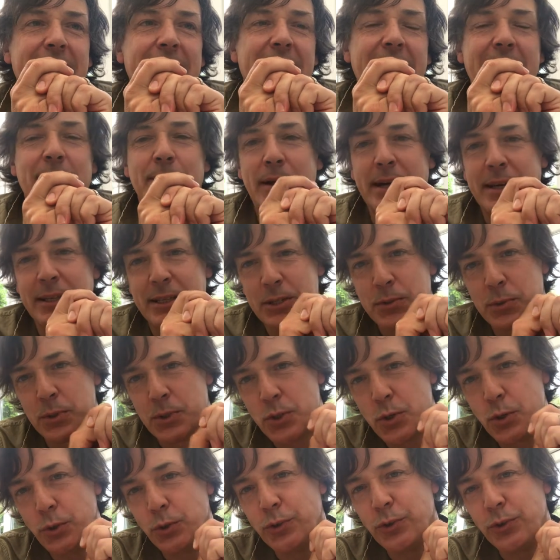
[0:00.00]
Anyway, this
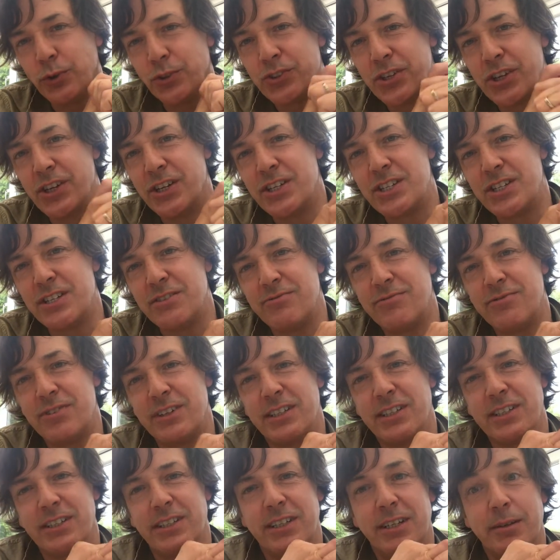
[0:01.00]
one's called Alternative
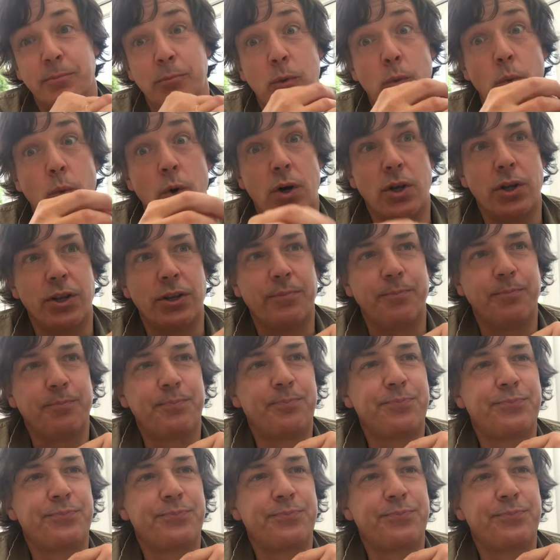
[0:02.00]
Father Number One.